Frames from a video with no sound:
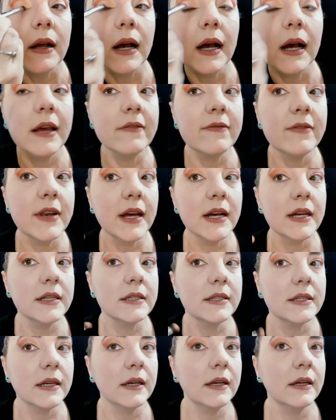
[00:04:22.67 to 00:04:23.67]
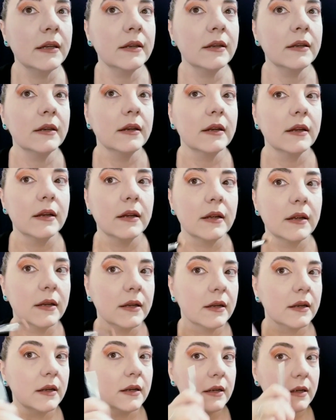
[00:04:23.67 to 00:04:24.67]
I have not done
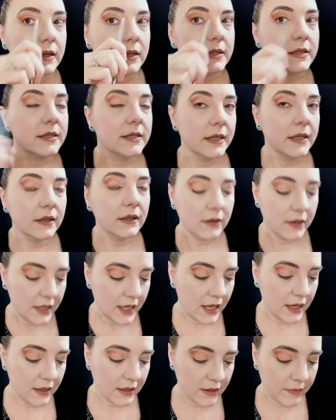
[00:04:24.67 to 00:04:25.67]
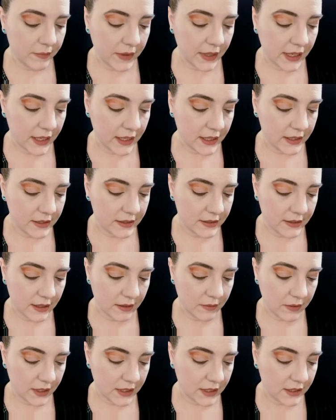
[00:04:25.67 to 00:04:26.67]
concealer yet because
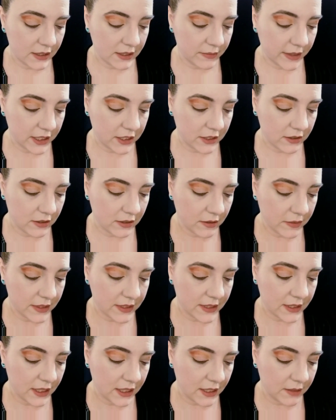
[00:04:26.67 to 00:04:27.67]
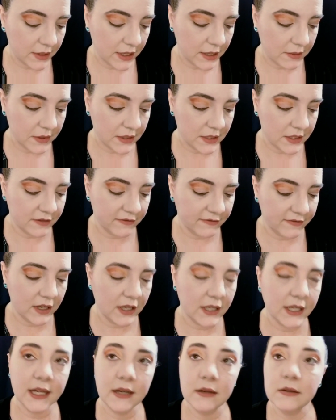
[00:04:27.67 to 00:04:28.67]
I wanted to make sure there wasn't going to be a bunch of
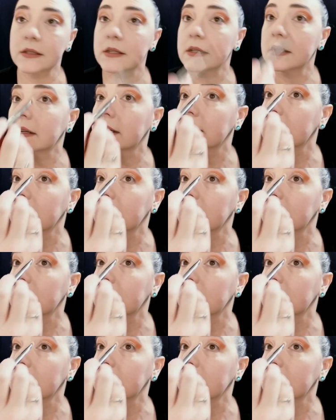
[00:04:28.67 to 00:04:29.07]
fallout.